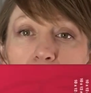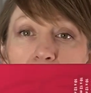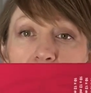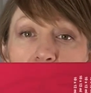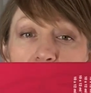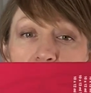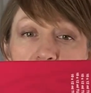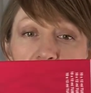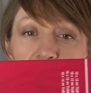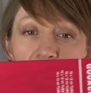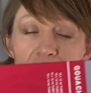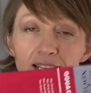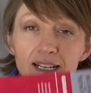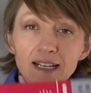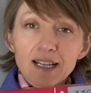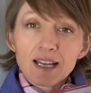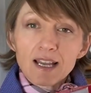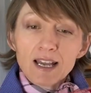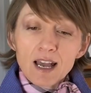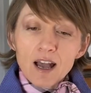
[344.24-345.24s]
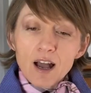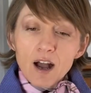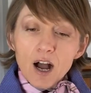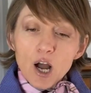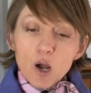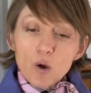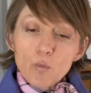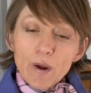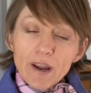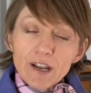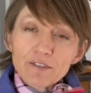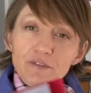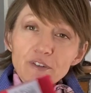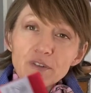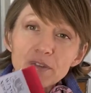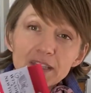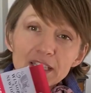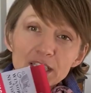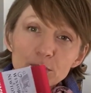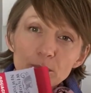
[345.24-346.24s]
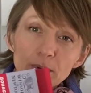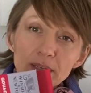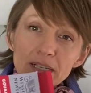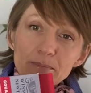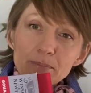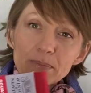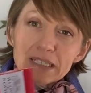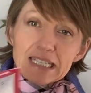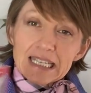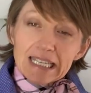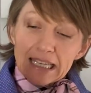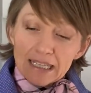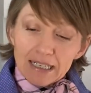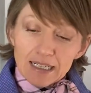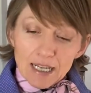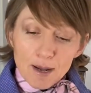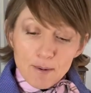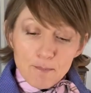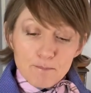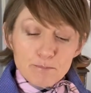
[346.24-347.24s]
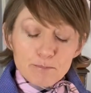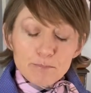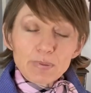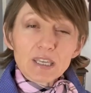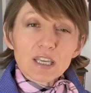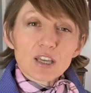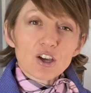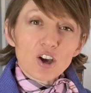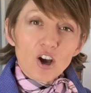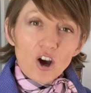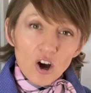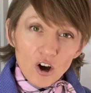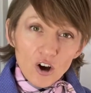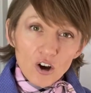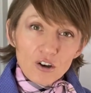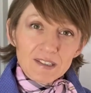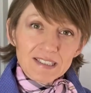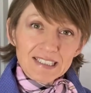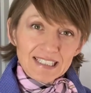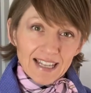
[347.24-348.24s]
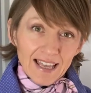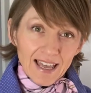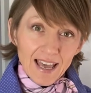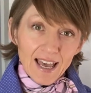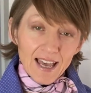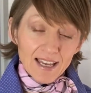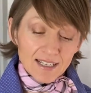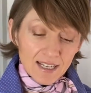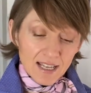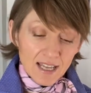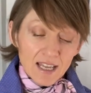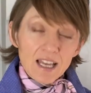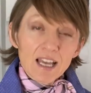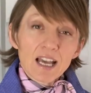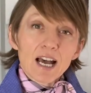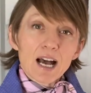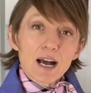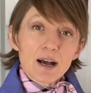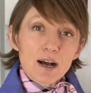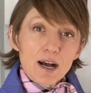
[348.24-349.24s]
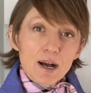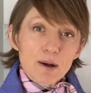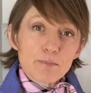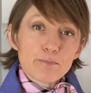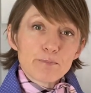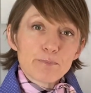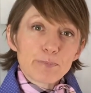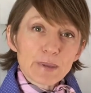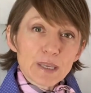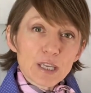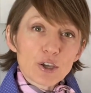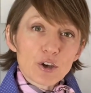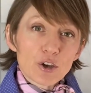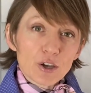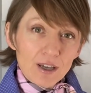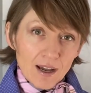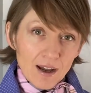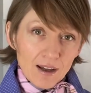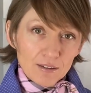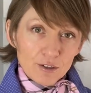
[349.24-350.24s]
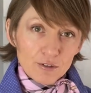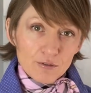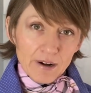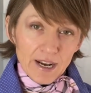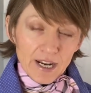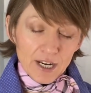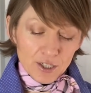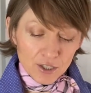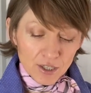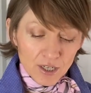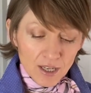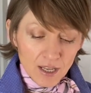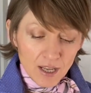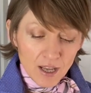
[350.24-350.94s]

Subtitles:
painting set. I went for this one in particular because it had a bigger color range.